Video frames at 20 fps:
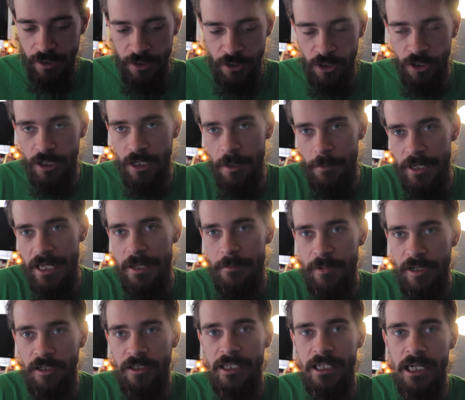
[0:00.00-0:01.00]
you're going to be
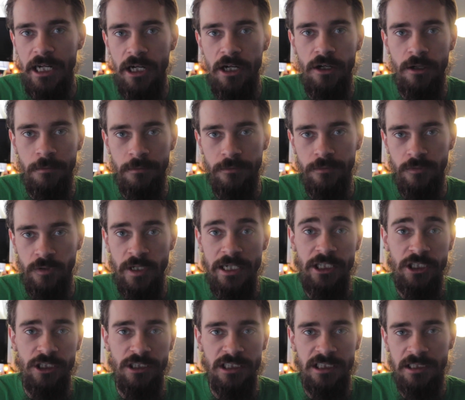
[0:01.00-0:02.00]
building your
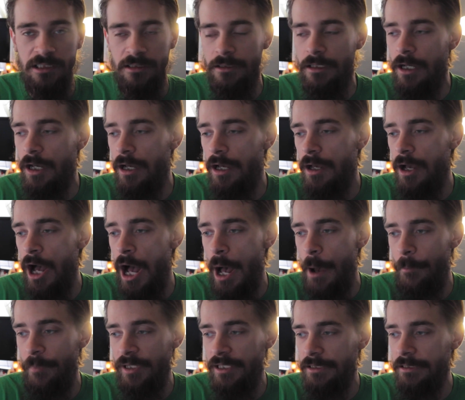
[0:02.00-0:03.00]
creatures
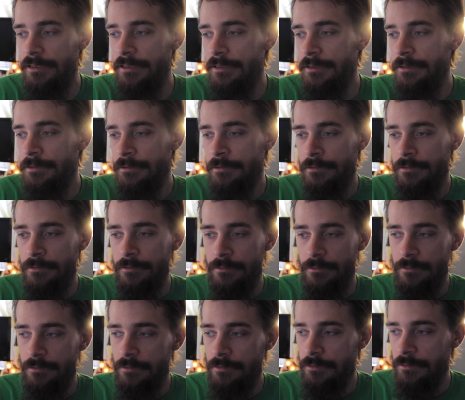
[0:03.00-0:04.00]
up.
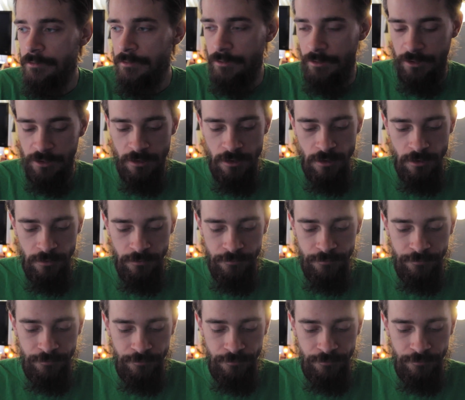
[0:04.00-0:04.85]
So,